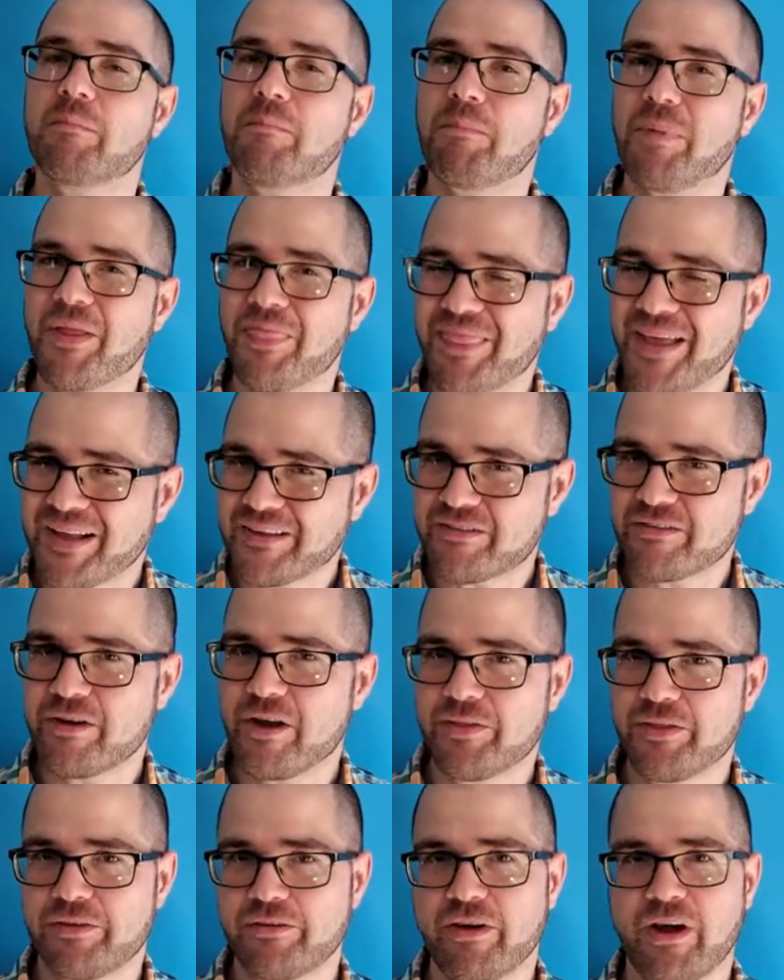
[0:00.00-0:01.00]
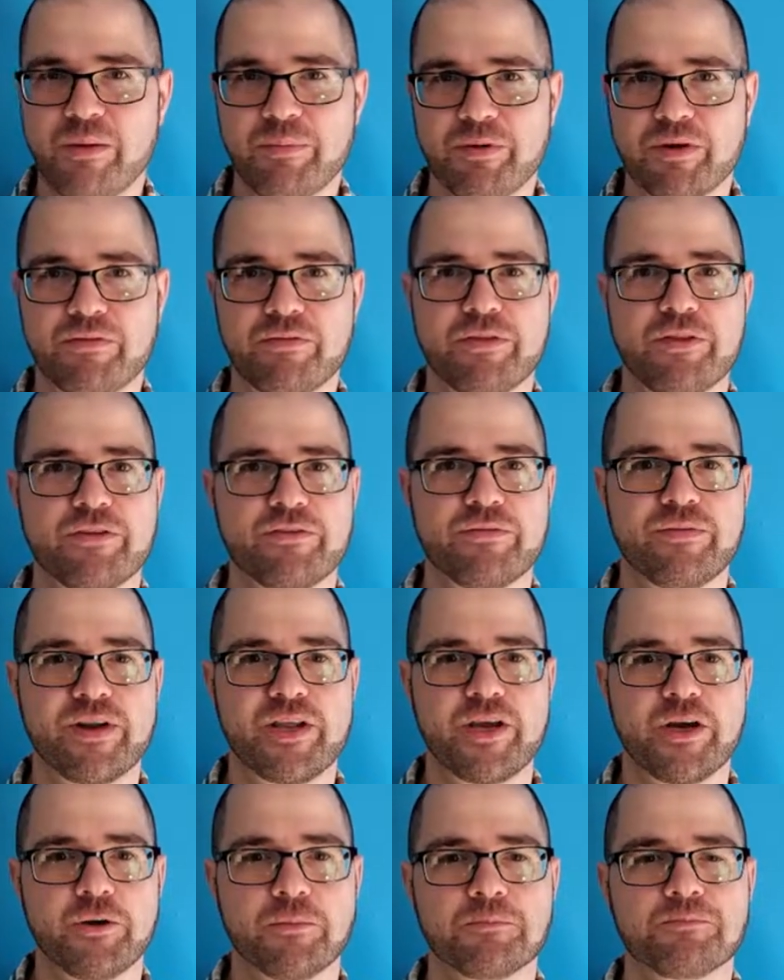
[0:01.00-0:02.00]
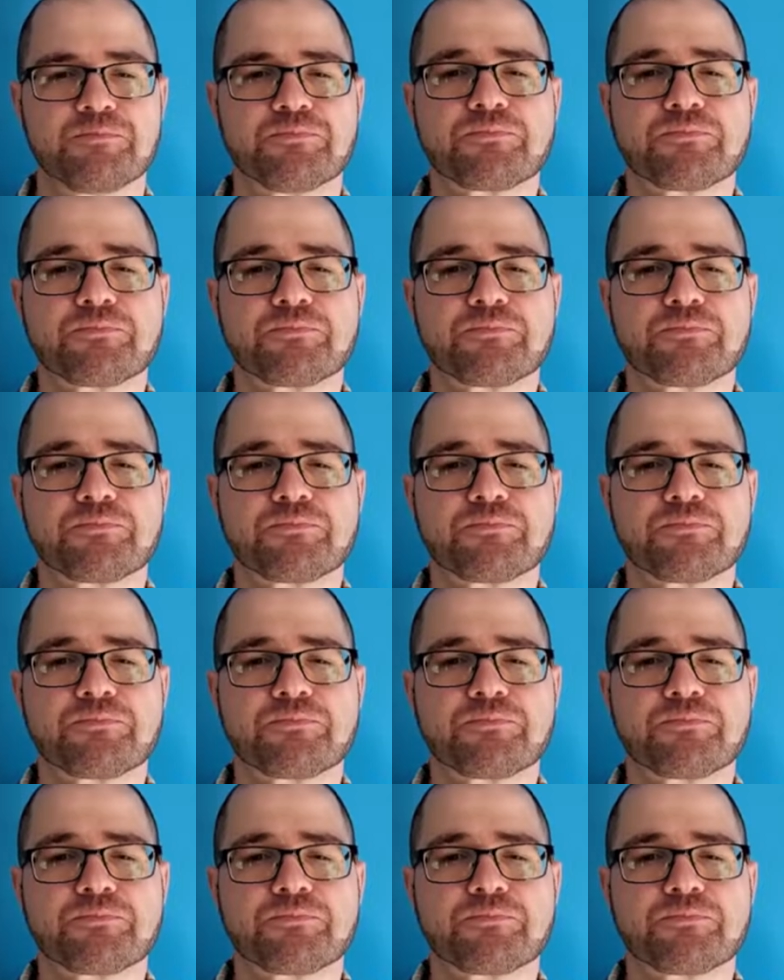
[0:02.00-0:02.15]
but that's not the topic for this video.